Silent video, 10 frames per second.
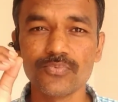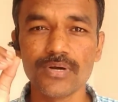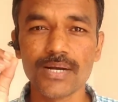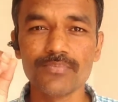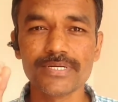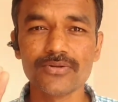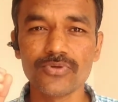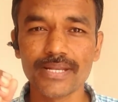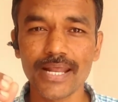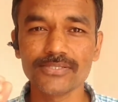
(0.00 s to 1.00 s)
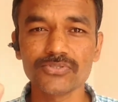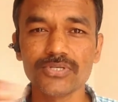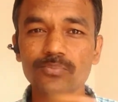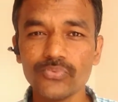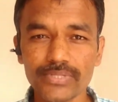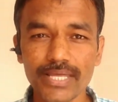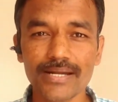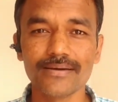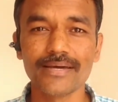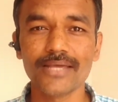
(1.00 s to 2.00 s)
completed your graduation, put
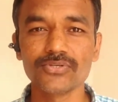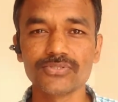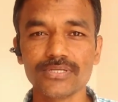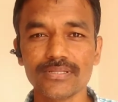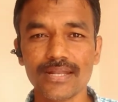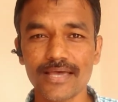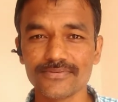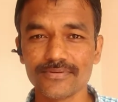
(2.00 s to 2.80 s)
that graduation in the last.